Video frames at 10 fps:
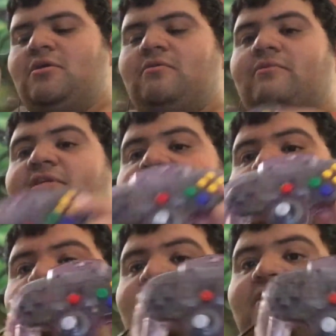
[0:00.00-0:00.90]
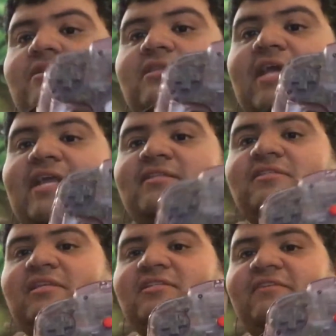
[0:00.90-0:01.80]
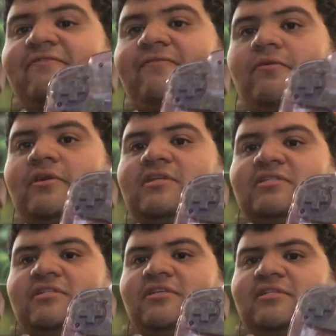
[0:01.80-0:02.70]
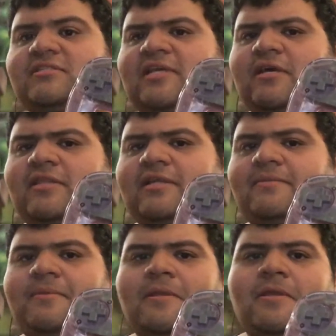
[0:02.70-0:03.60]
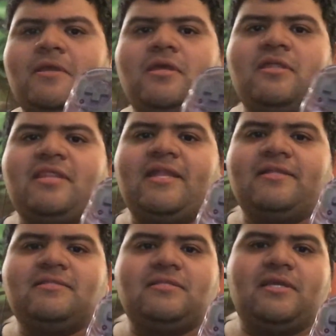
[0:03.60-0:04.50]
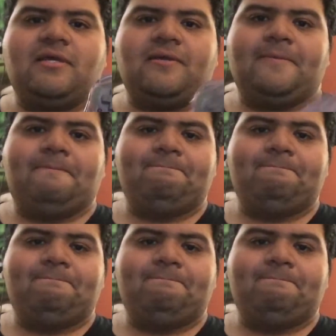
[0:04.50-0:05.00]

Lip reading: was the N64. As you can tell that it's I